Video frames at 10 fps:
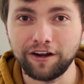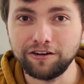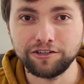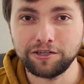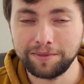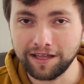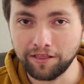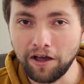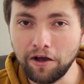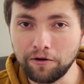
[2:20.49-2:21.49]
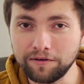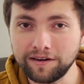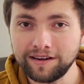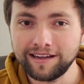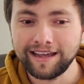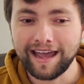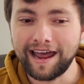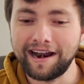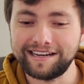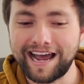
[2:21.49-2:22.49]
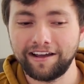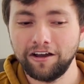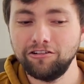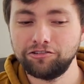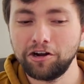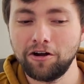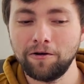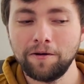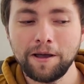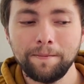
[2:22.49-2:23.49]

Gojo to be alone and attack Gojo.